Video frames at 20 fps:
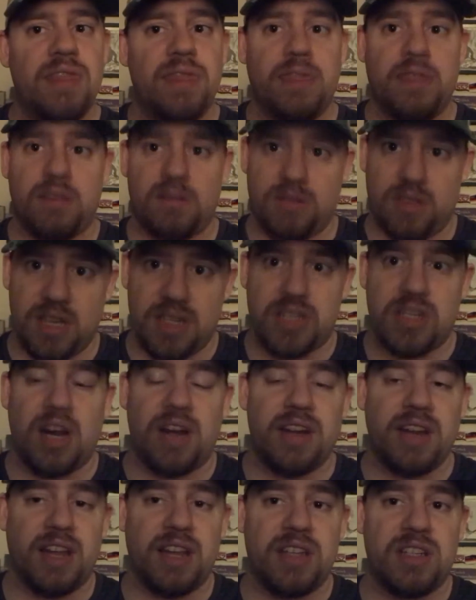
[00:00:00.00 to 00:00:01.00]
this
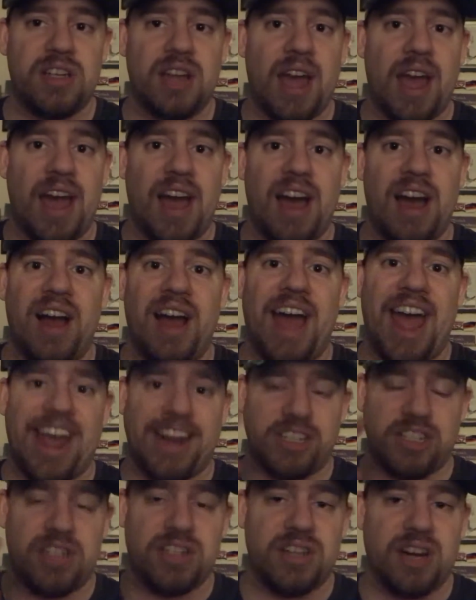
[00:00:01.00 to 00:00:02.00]
Sunday's
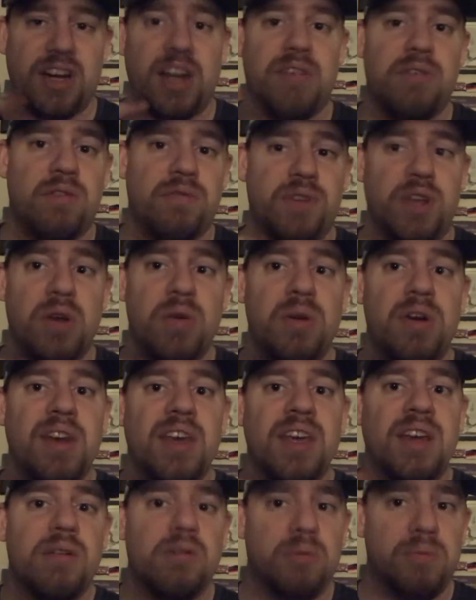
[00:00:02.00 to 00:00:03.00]
Action Sunday review
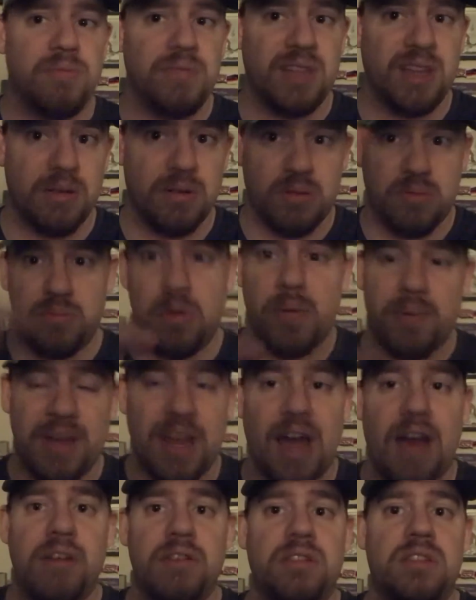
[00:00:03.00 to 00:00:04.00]
will be
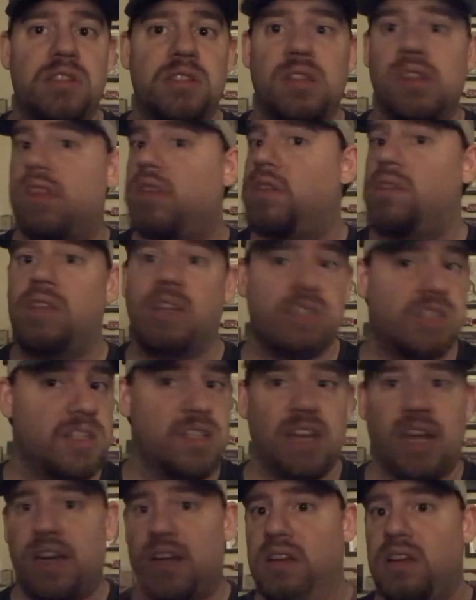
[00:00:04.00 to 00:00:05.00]
out, this is
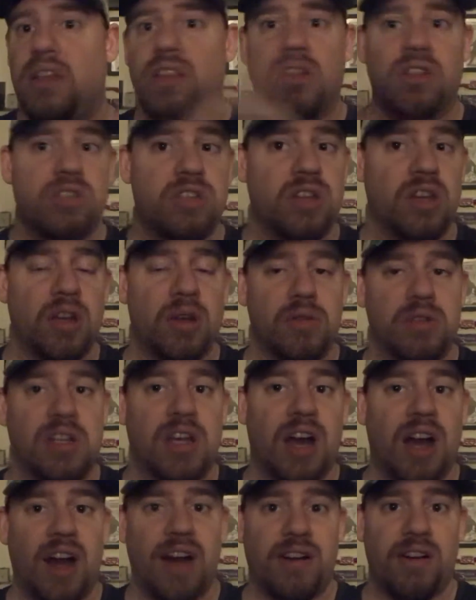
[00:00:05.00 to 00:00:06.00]
it. The studio's
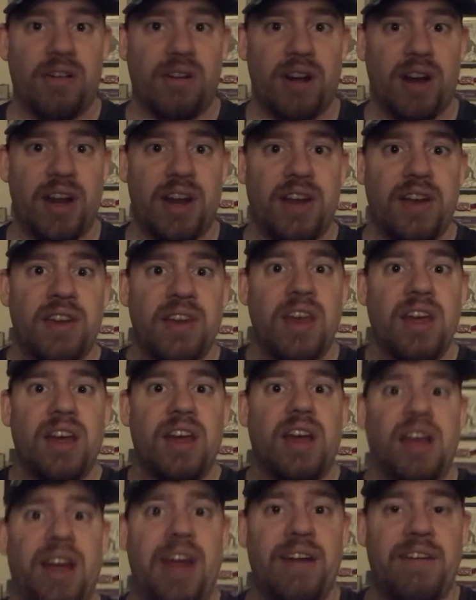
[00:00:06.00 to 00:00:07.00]
gone, all right?
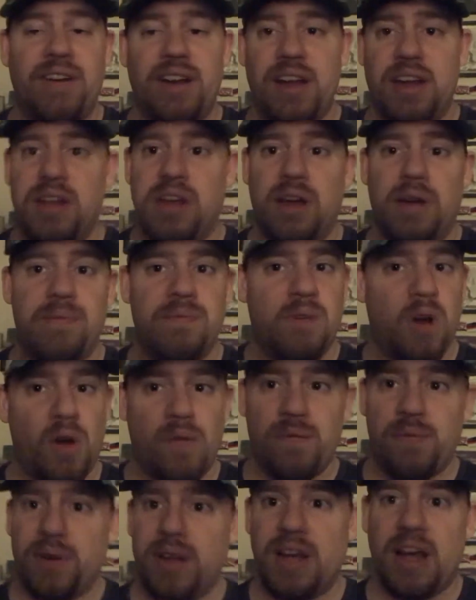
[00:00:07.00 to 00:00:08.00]
And like, hopefully,